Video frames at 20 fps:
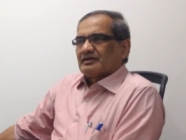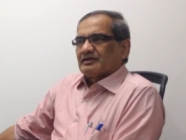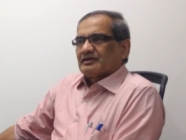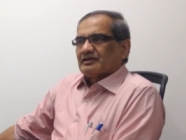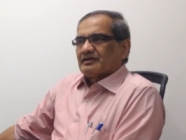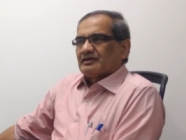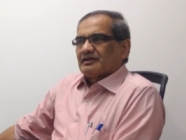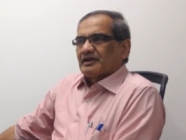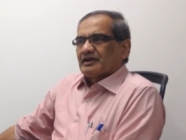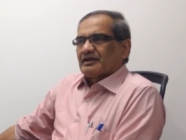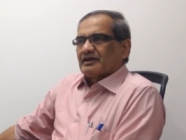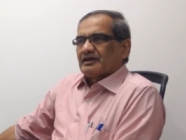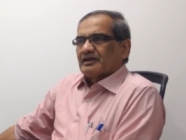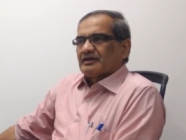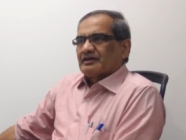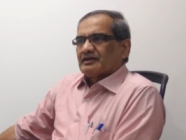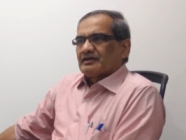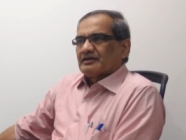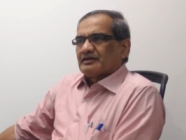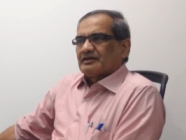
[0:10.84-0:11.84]
a
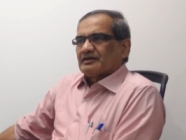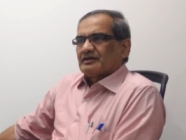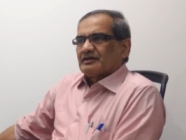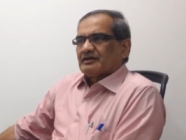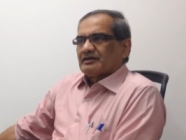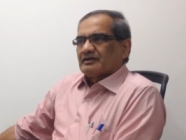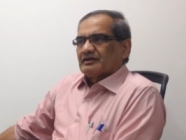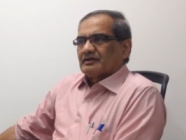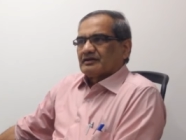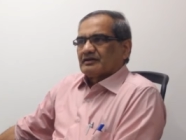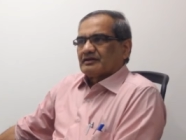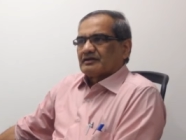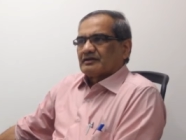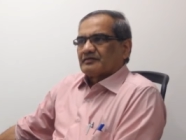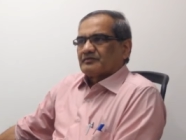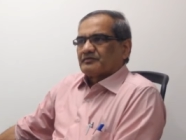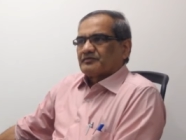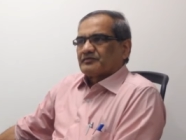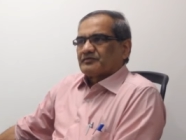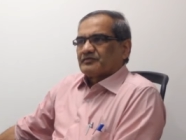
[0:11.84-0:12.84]
dedicated
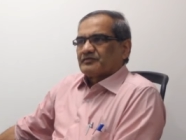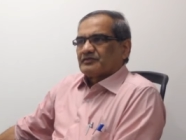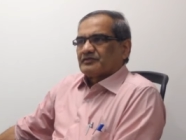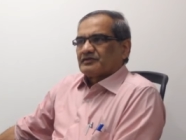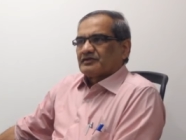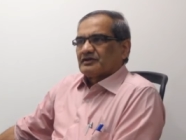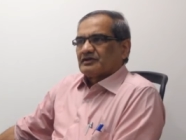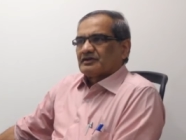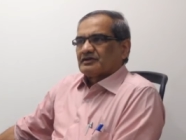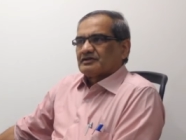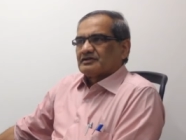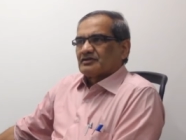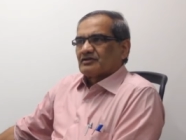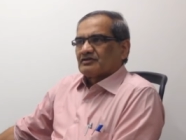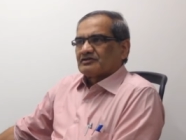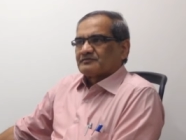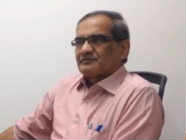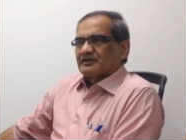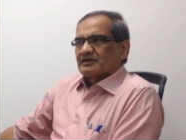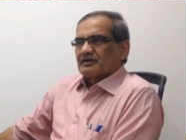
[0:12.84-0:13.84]
uh, children's
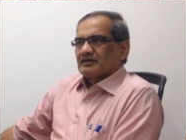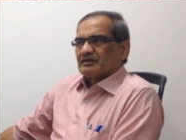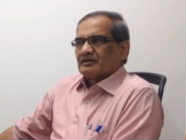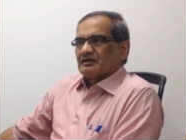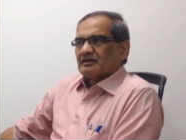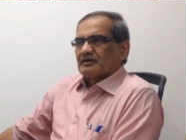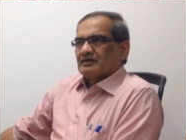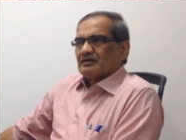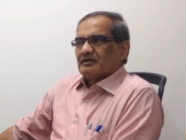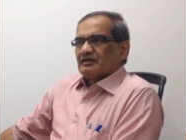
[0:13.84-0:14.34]
hospital,